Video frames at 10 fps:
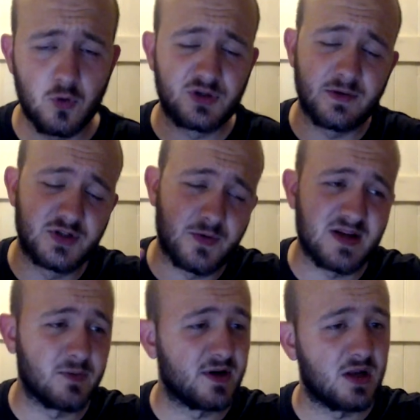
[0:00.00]
Of course, there is a
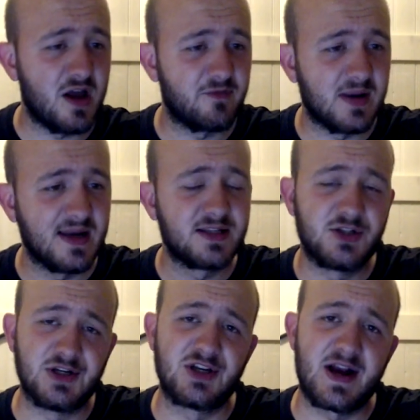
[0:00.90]
Jurassic World Alive
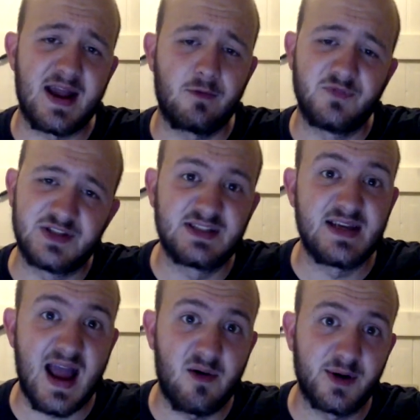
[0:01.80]
playlist you can check out to
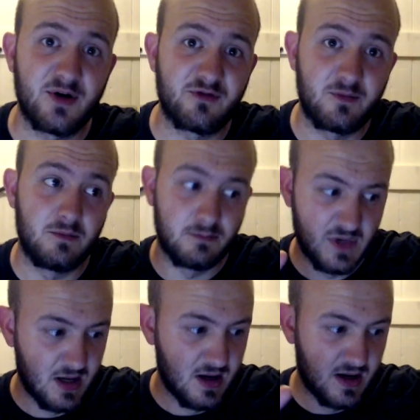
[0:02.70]
see how I got from
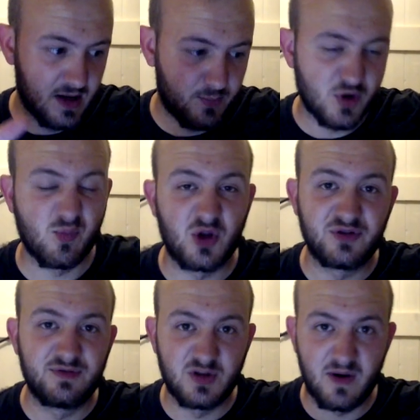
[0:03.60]
point
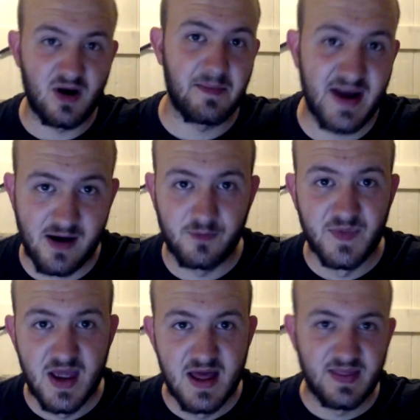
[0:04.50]
1 to where I am
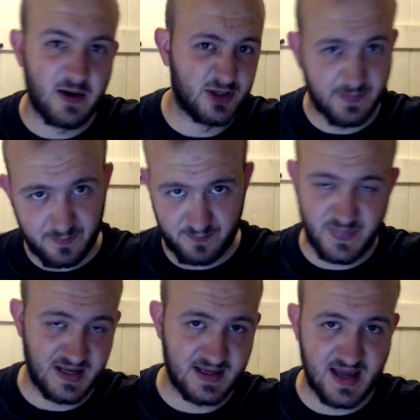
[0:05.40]
now. There is a
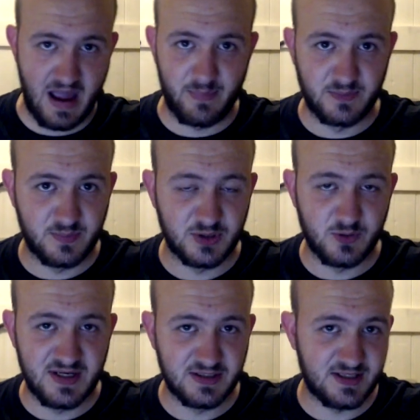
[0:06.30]
big gap in
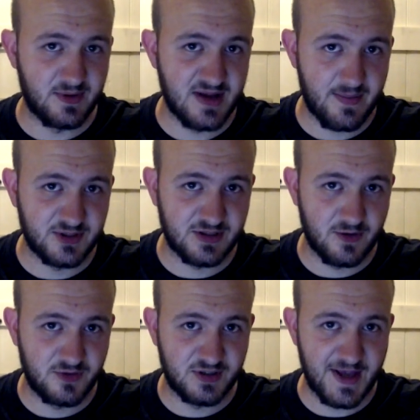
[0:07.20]
between some of the
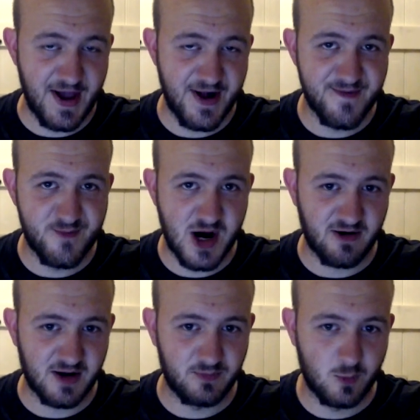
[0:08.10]
episodes
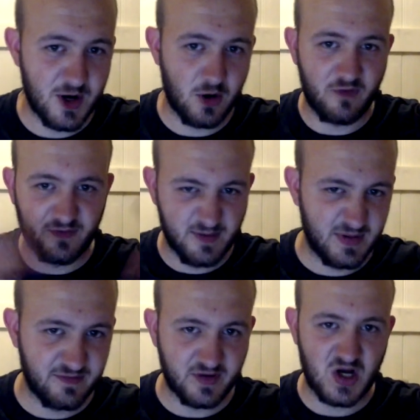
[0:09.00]
where I went off on
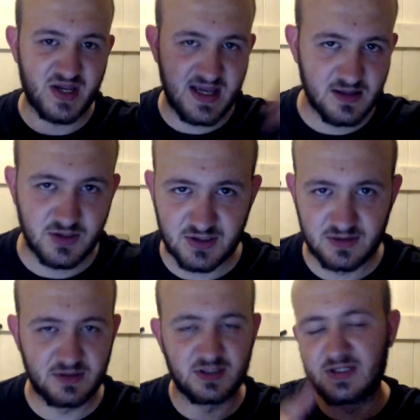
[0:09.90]
a bit of a
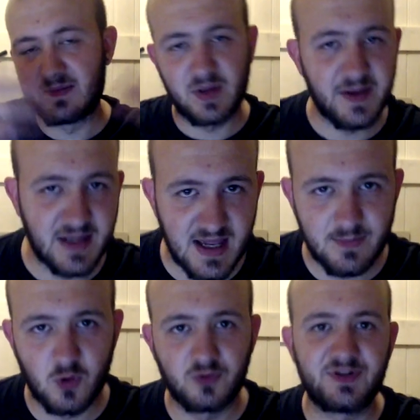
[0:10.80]
hiatus and just didn't play the
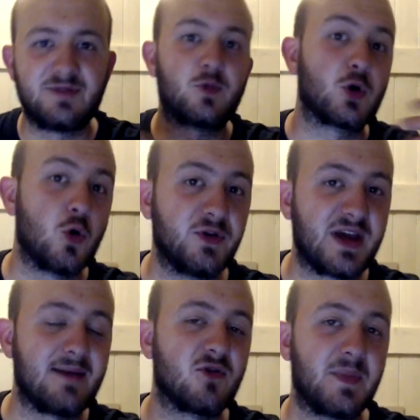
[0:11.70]
game or didn't
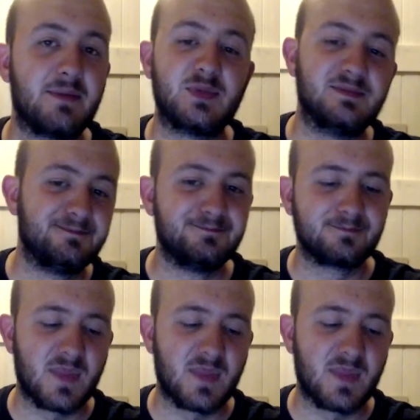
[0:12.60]
record the game for a bit, but